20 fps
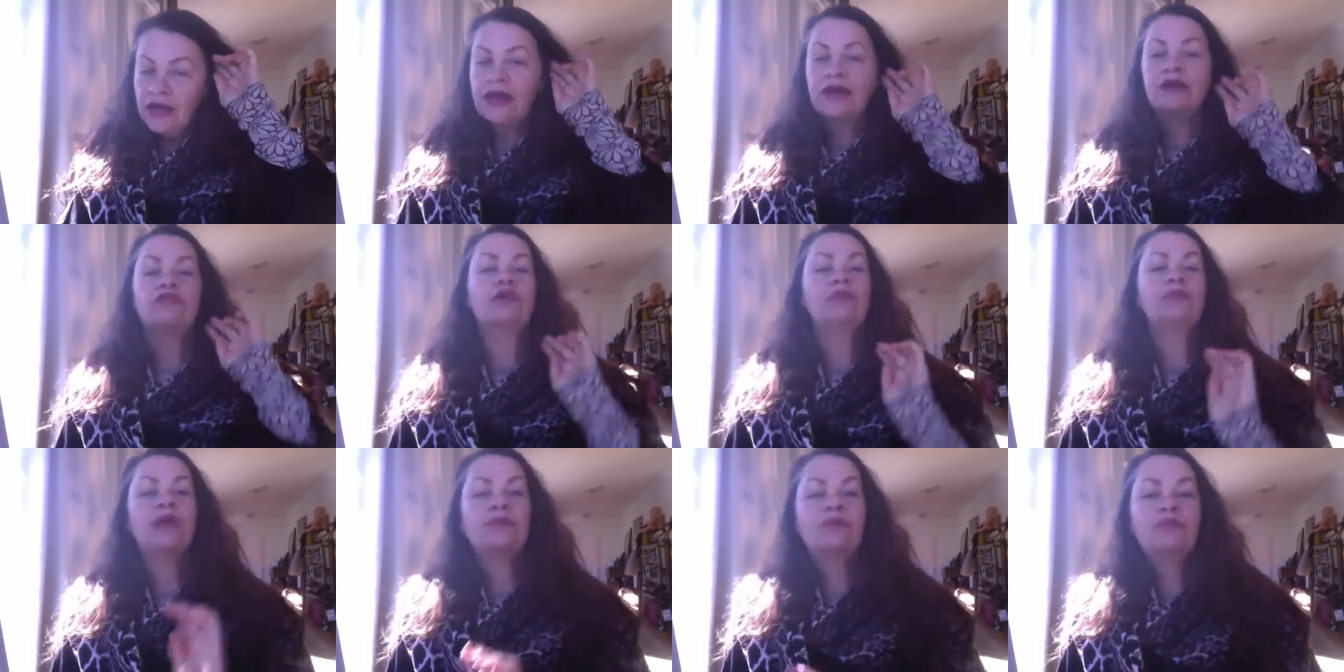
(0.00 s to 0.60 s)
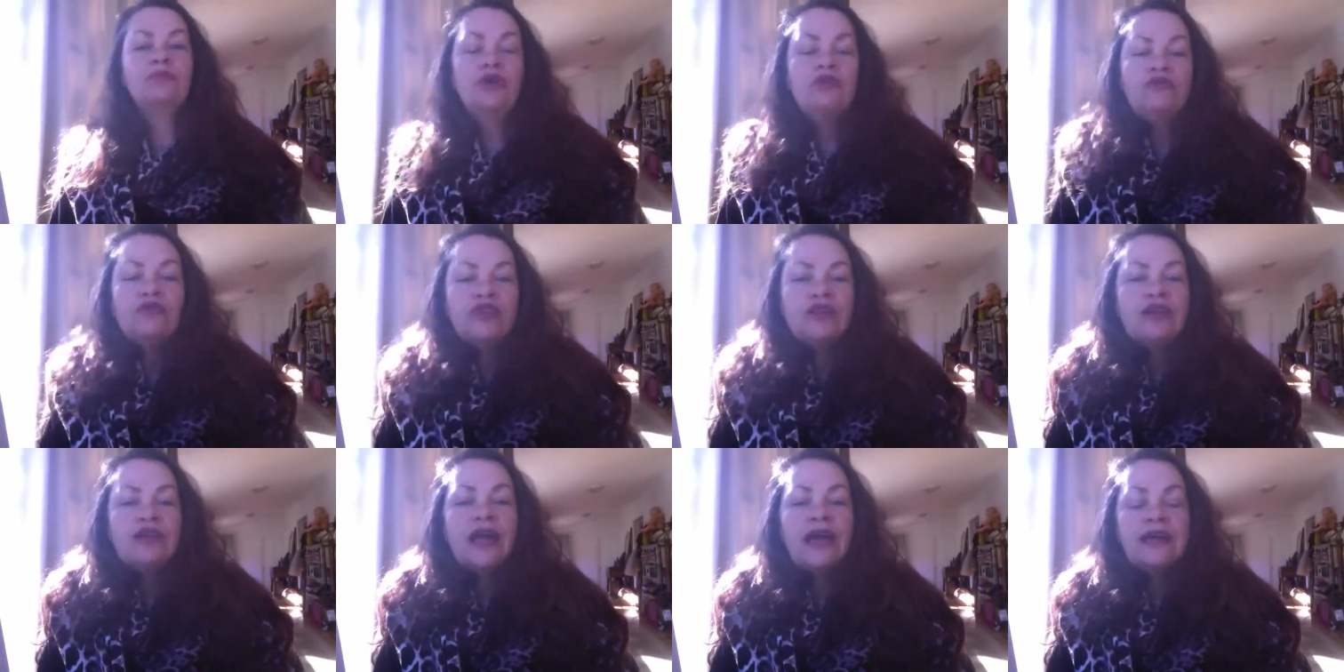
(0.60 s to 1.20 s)
And remember, if
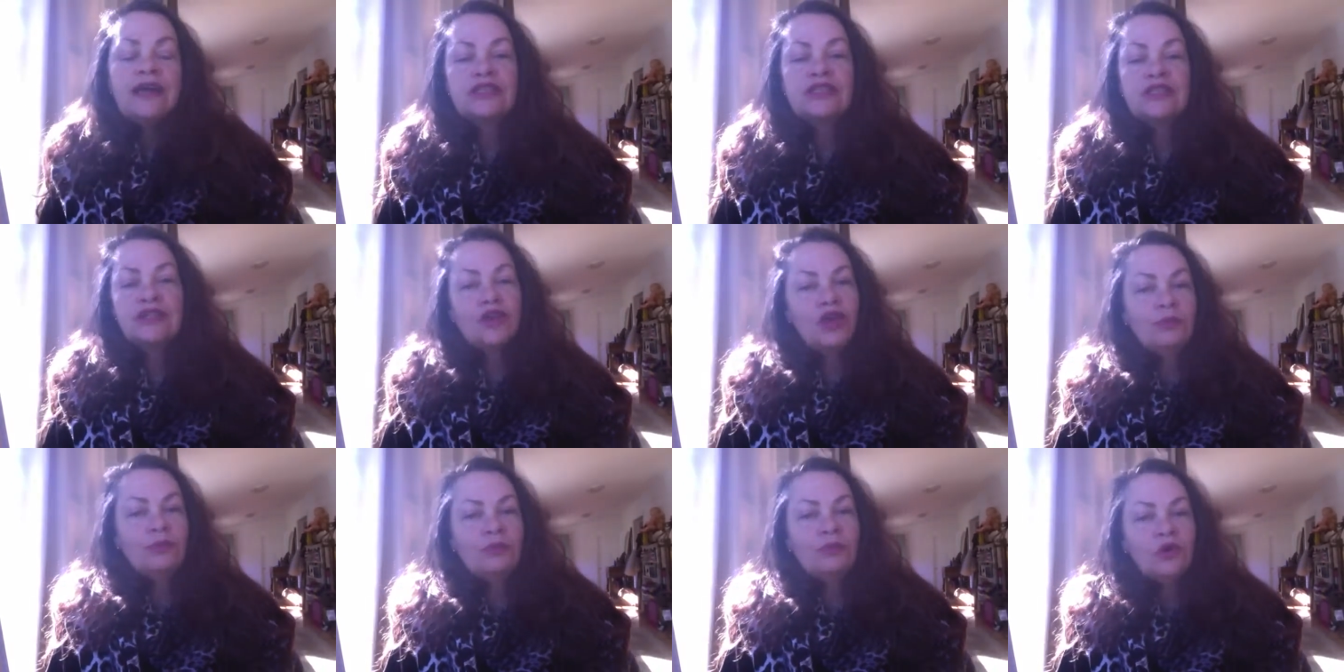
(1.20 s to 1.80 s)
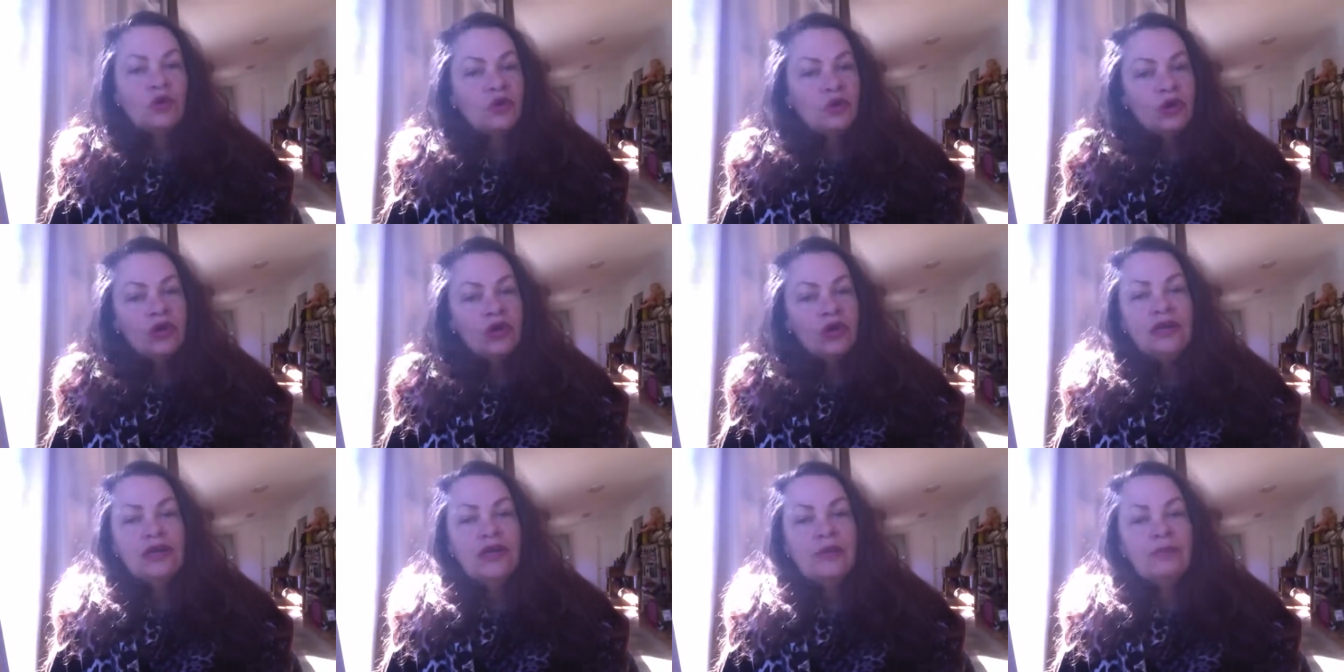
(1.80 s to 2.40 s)
you'd like to know
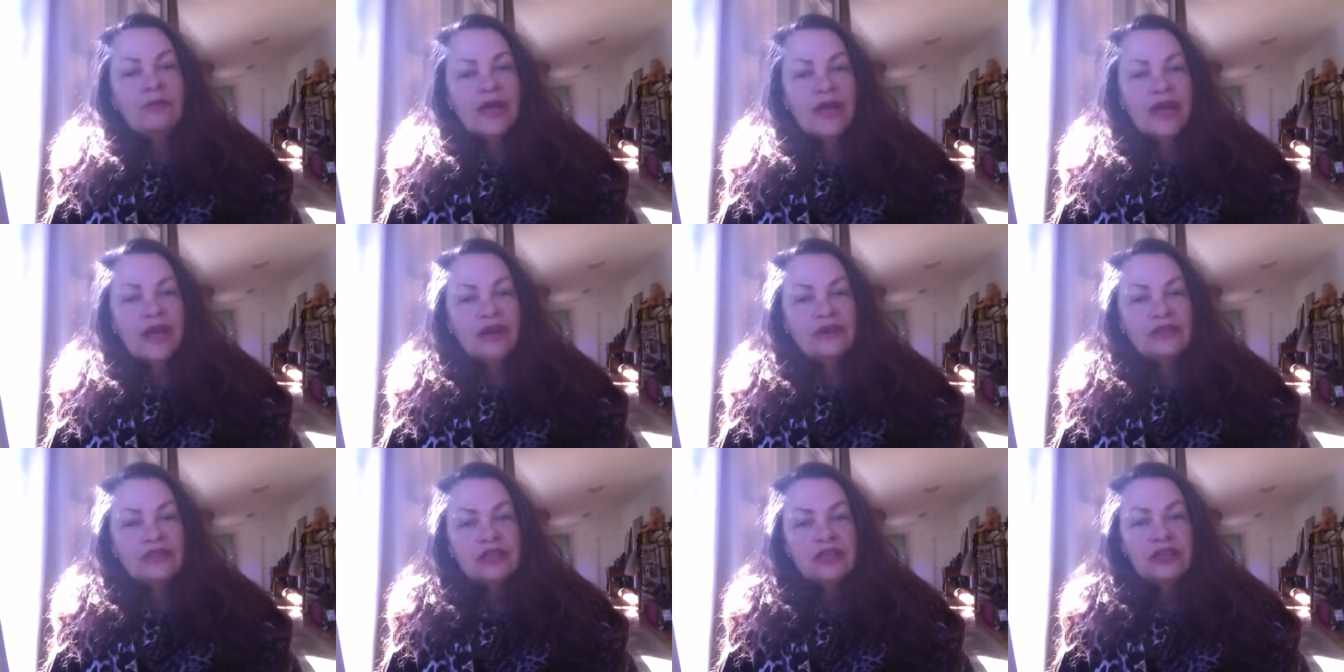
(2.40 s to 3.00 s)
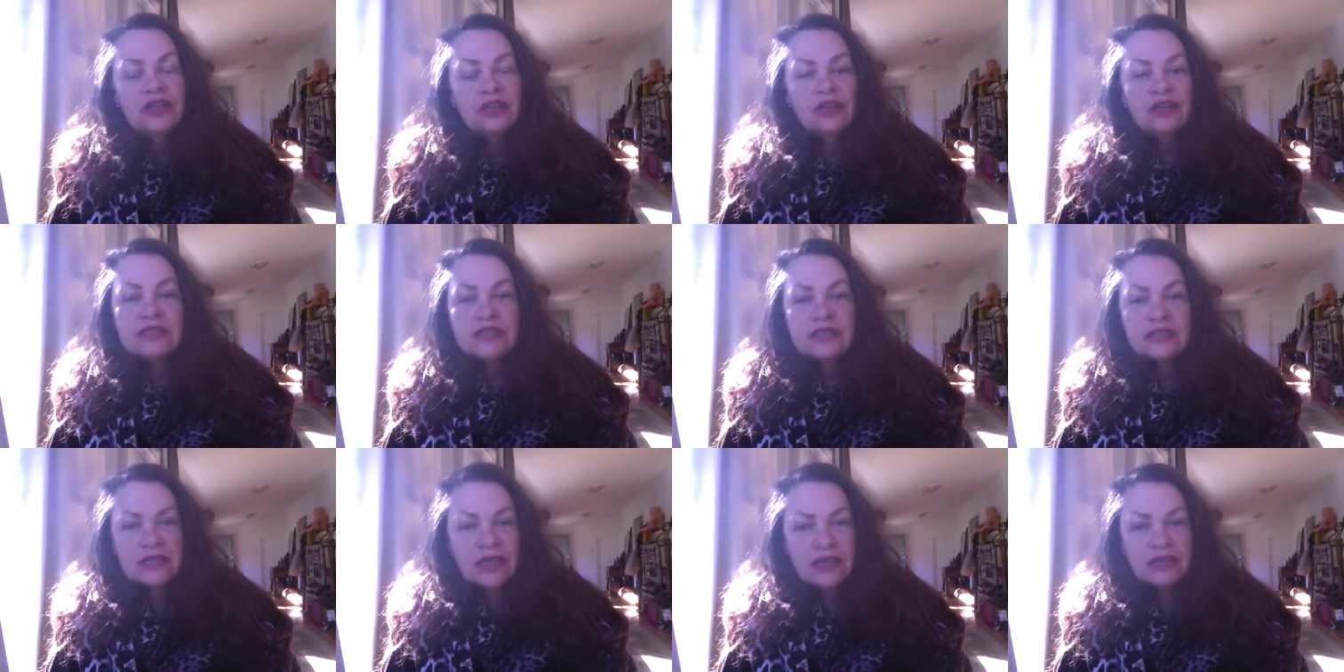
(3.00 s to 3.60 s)
more about
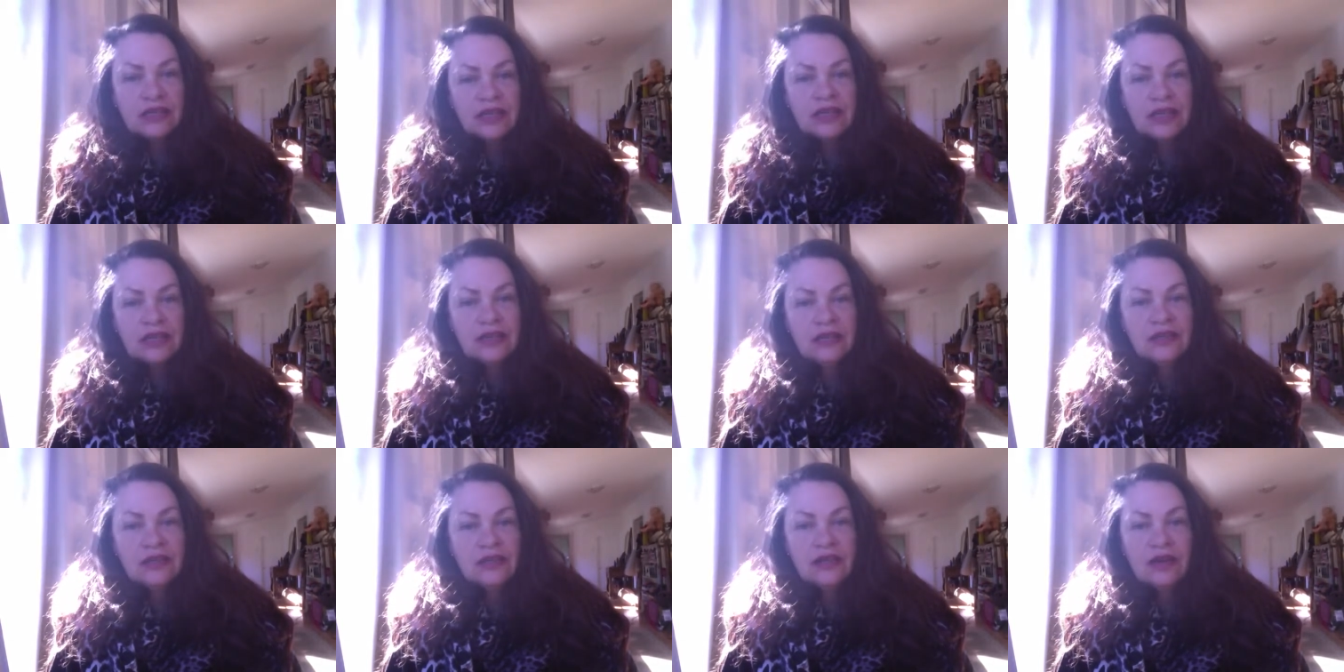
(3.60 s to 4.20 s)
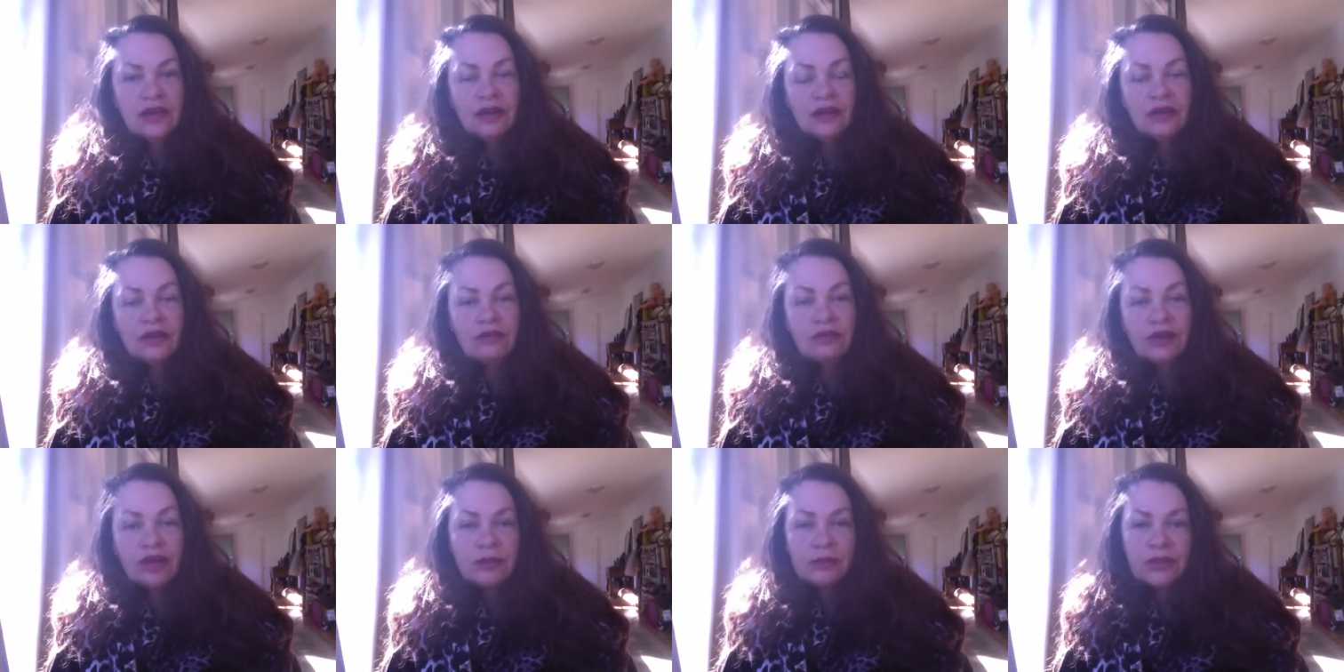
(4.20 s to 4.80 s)
studying
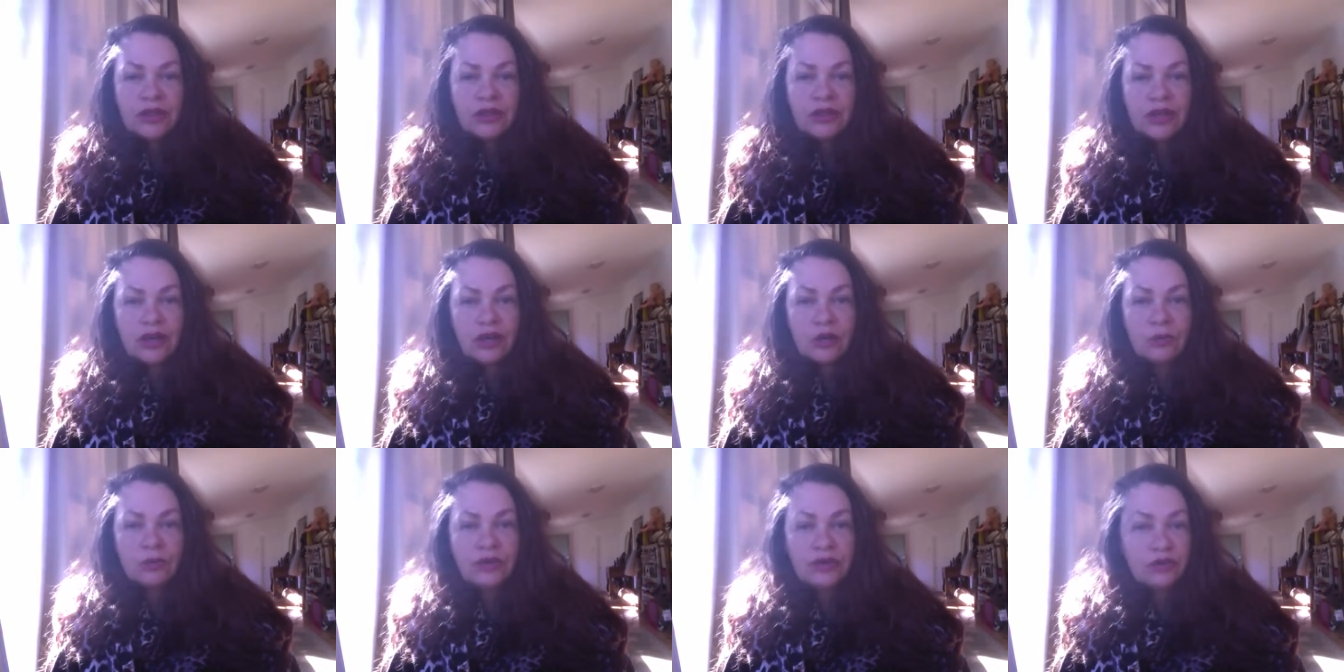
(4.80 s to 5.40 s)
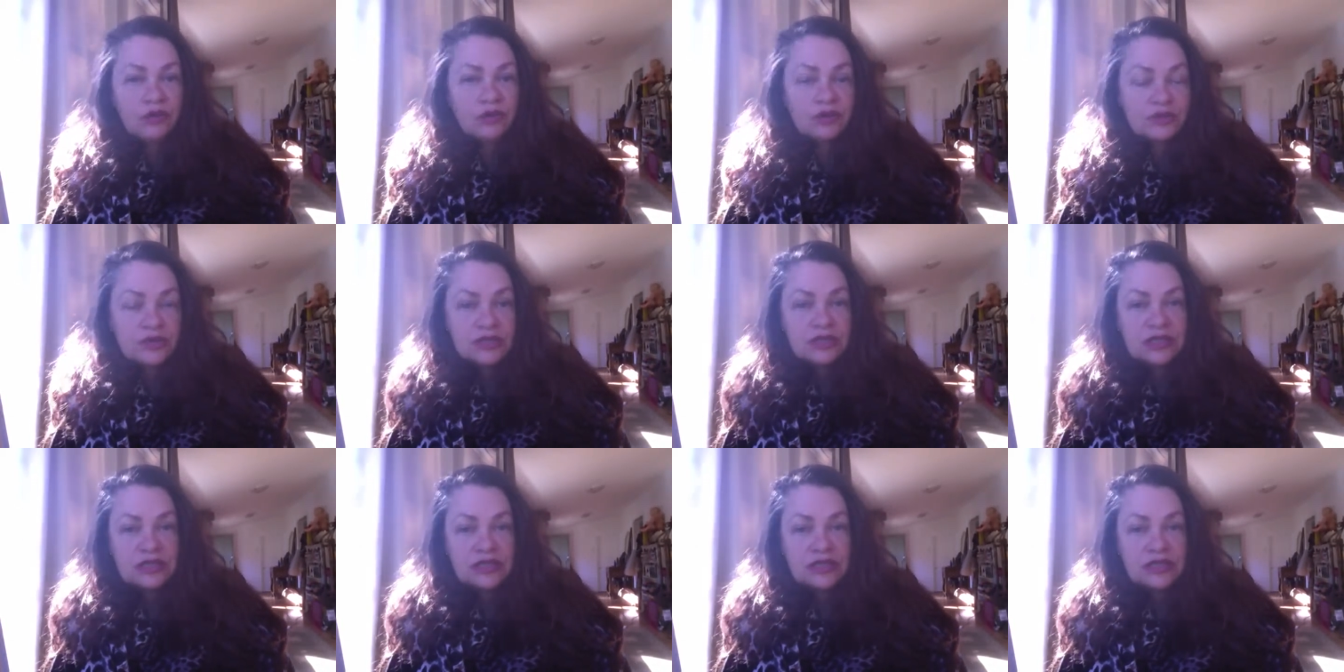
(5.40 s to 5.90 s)
aromatherapy or